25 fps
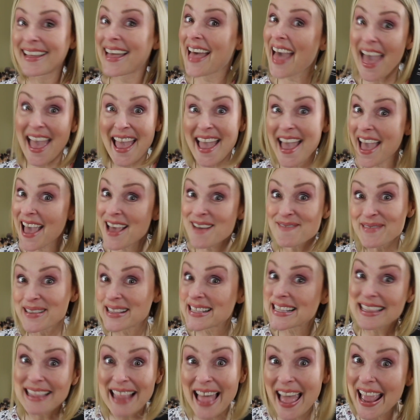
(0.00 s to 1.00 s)
Hey,
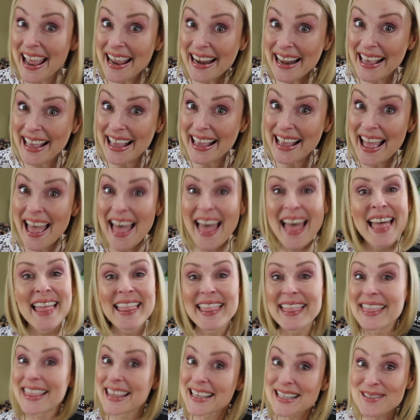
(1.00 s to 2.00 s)
Miss Lady,
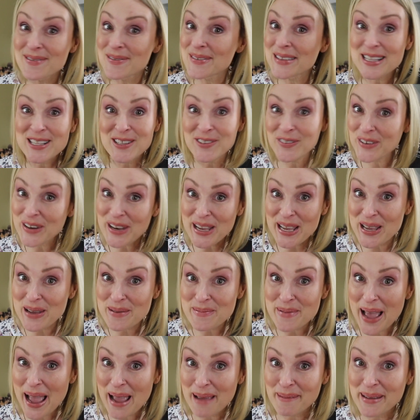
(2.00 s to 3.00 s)
this one's for you,
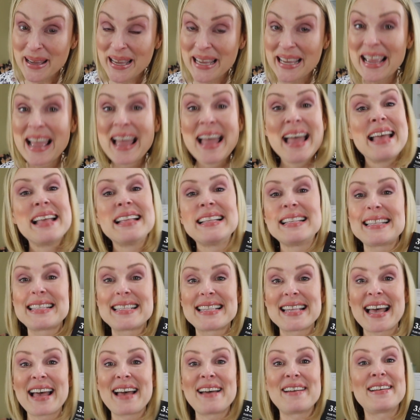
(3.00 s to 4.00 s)
baby.
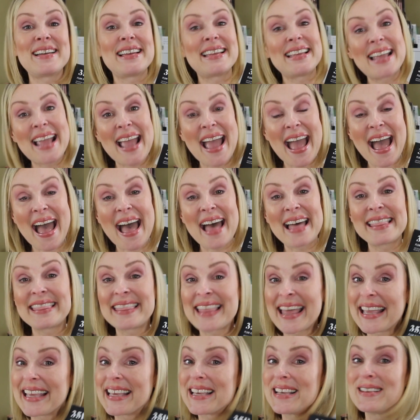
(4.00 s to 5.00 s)
So yeah,
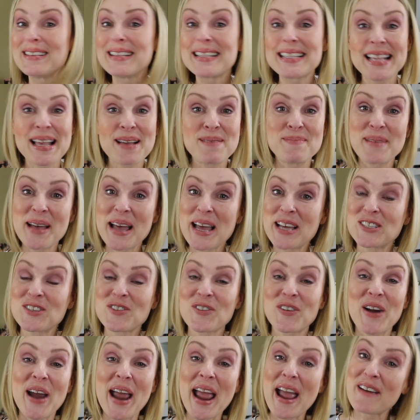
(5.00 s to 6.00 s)
thank you so much
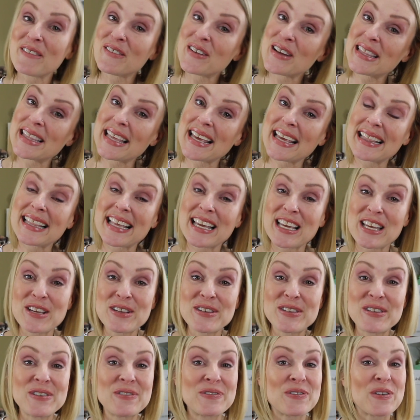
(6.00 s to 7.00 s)
for everything that
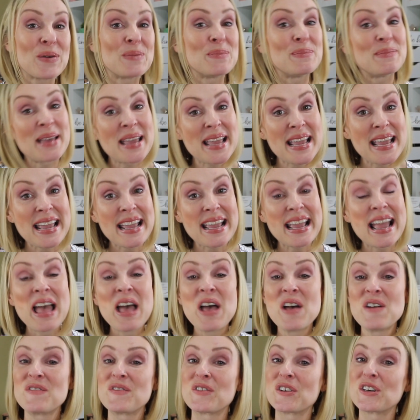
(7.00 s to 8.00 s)
you do for me,
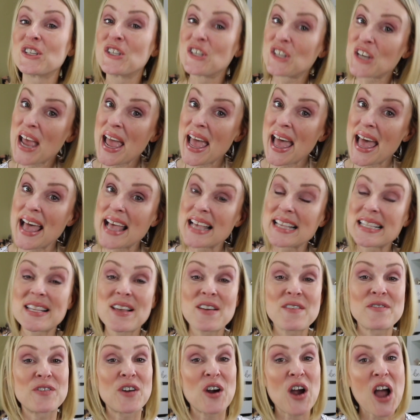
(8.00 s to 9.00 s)
for Jess,
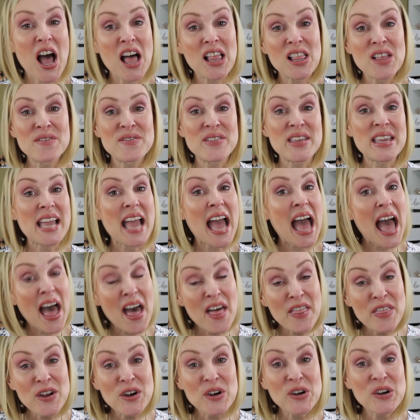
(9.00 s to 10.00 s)
for all of the
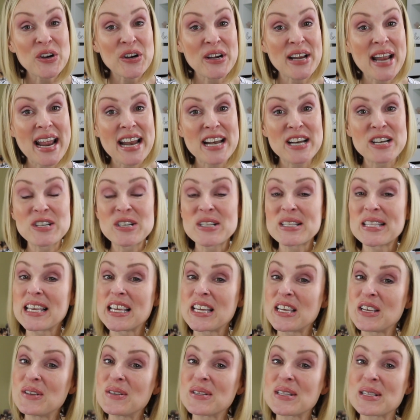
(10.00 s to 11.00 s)
other creators
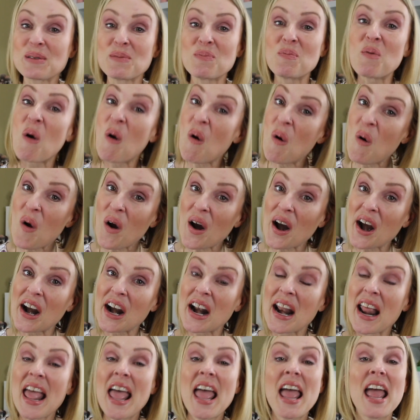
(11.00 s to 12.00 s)
that you
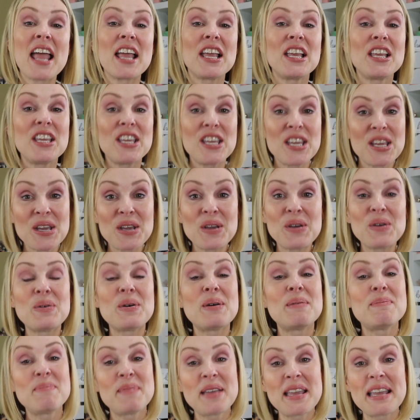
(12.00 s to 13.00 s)
support.
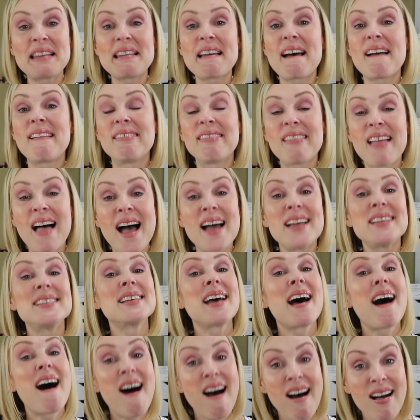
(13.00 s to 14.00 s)
You mean a lot
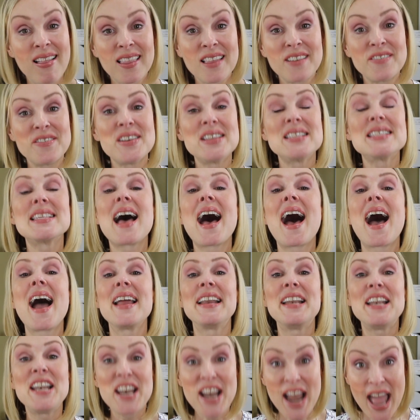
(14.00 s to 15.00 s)
to all of us,
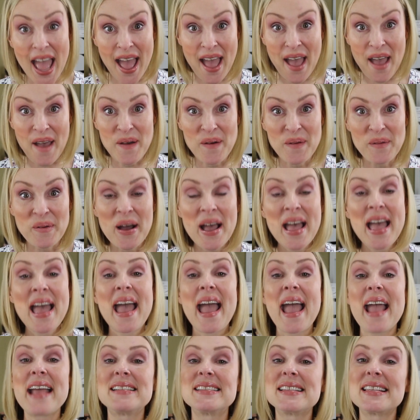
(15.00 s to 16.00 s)
I know.
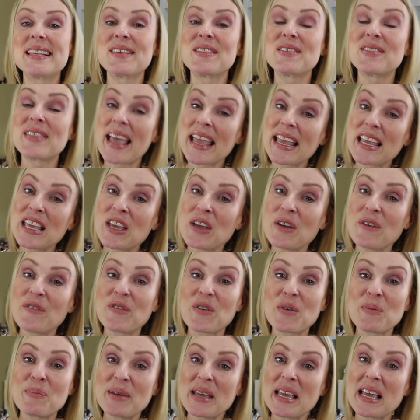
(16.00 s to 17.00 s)
And so thank you
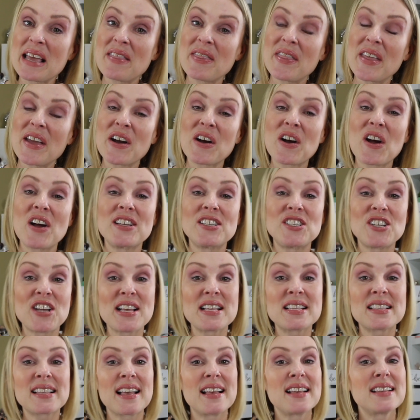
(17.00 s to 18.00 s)
for being there on
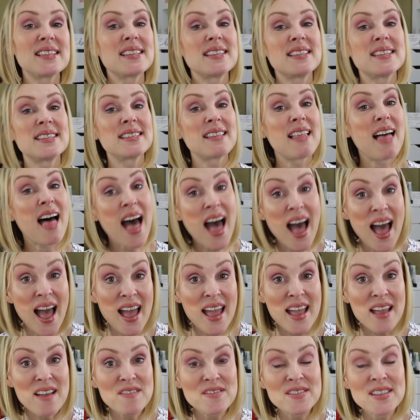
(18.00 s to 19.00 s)
Jessica's
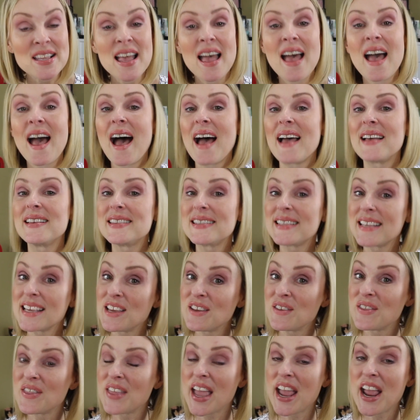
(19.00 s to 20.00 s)
lives. I see
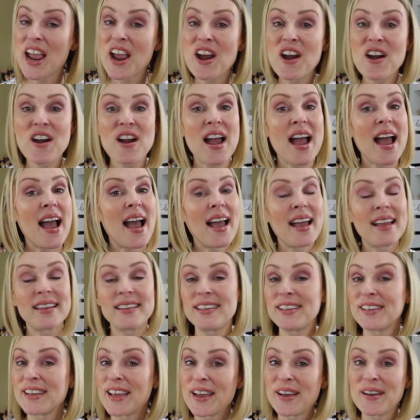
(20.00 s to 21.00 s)
you there,
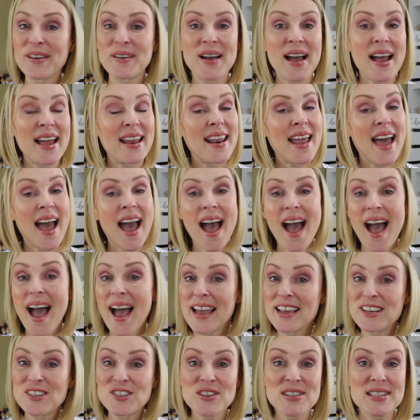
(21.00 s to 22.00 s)
you know, and
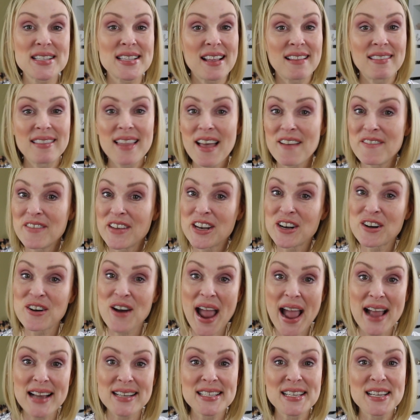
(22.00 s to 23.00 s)
I just love
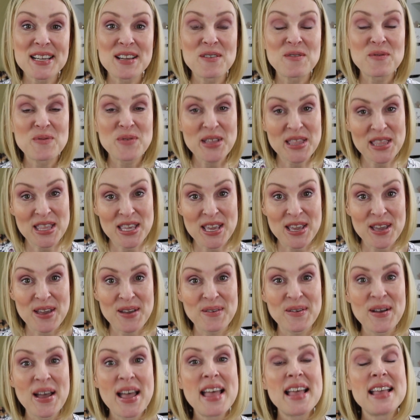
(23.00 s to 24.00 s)
interacting with
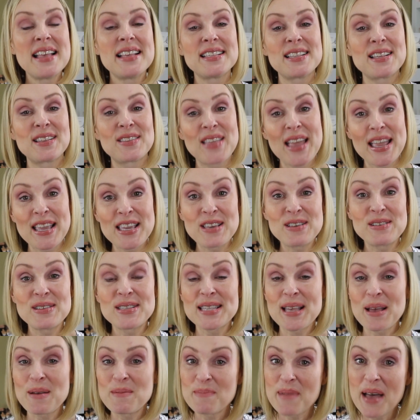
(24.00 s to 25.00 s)
you. So thank you
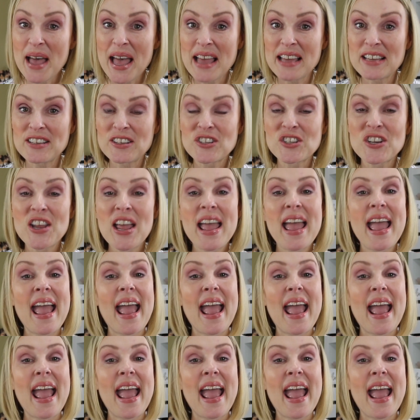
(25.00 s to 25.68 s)
so much.